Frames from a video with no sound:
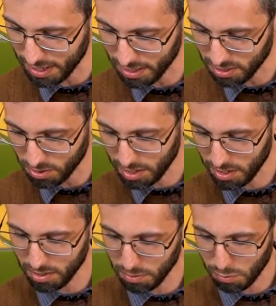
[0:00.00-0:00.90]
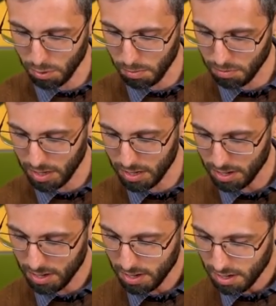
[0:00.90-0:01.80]
dinosaur here in the form of a
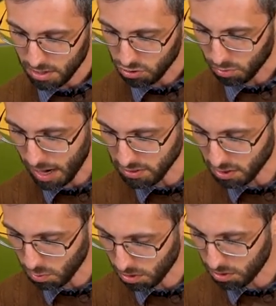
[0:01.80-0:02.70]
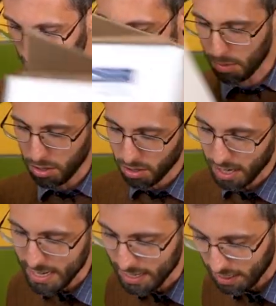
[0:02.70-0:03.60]
Jurassic World
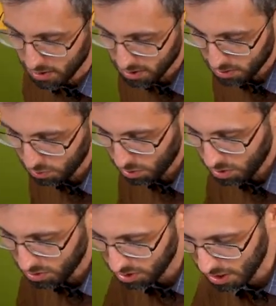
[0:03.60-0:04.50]
Mononychus for you to